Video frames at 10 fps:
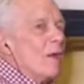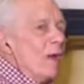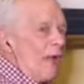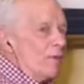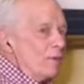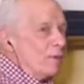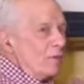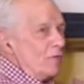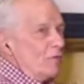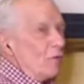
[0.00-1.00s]
and
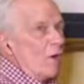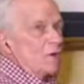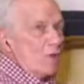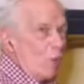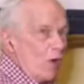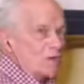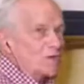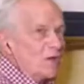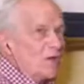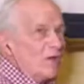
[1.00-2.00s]
it was
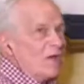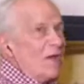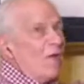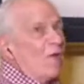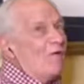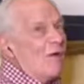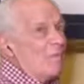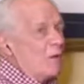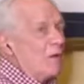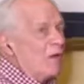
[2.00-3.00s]
washing
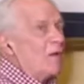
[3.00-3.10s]
over me.